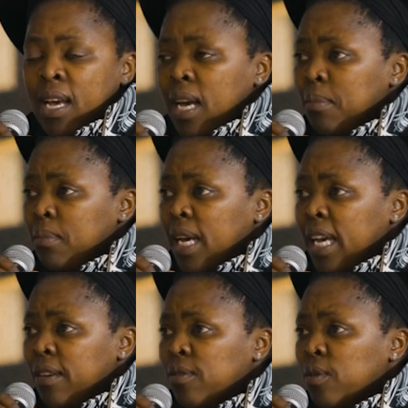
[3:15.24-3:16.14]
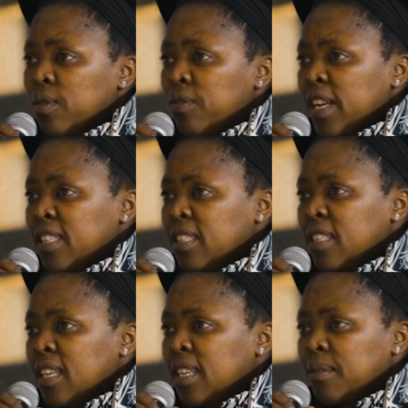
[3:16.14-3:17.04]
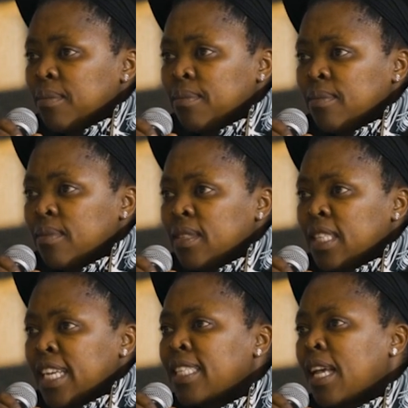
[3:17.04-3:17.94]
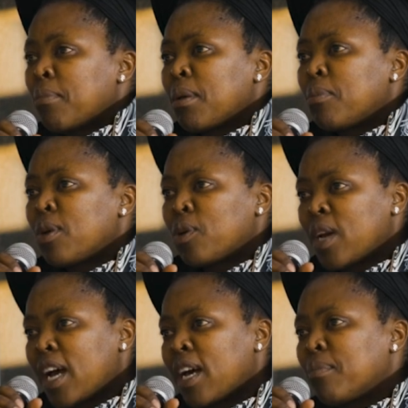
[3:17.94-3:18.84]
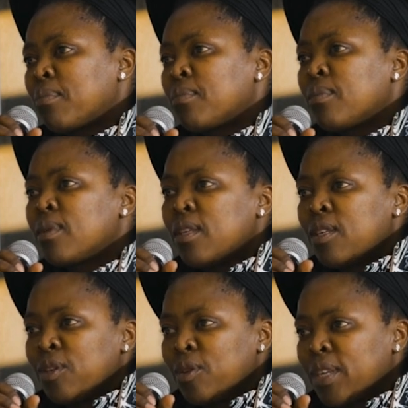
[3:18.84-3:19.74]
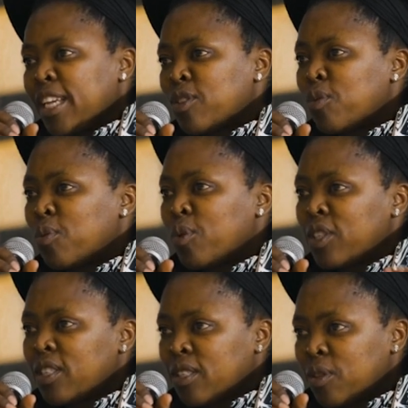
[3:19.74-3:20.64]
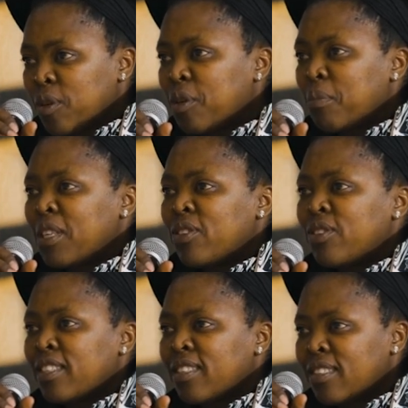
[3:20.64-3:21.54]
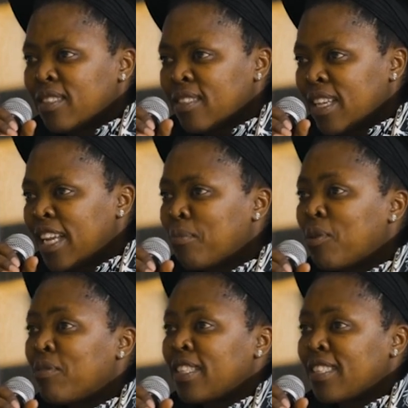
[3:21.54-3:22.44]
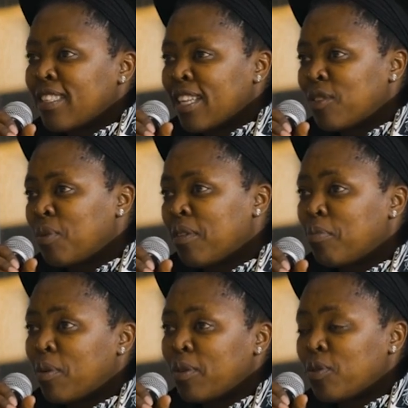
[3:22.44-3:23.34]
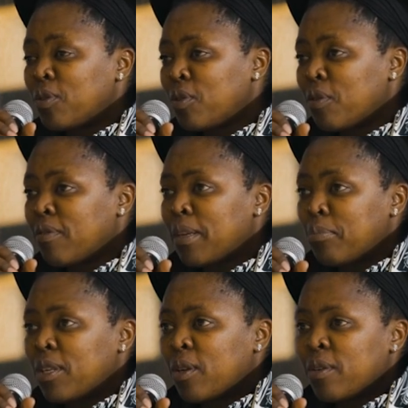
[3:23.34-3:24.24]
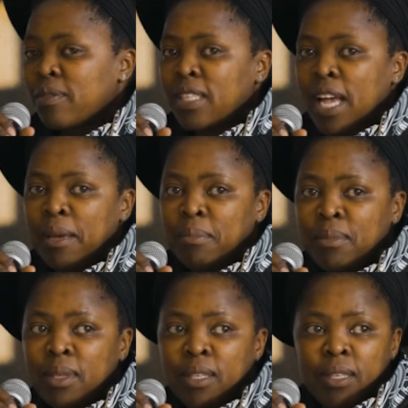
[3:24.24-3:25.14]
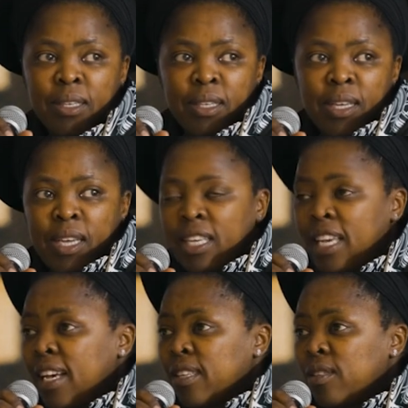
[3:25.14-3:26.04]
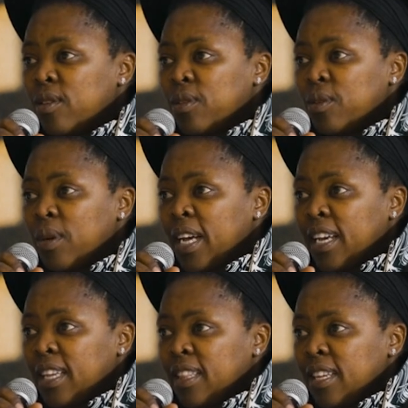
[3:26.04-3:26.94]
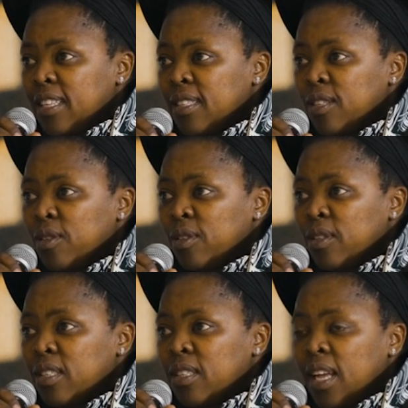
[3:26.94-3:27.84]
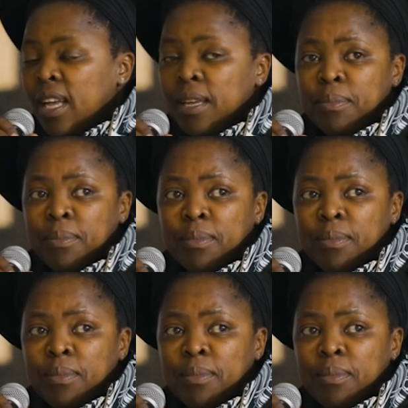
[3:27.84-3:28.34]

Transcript: I have good friends here. Next time, maybe when you come, you'll get to watch documentaries and movies that we have produced over a period of time. Yeah, so you are at the Institute. I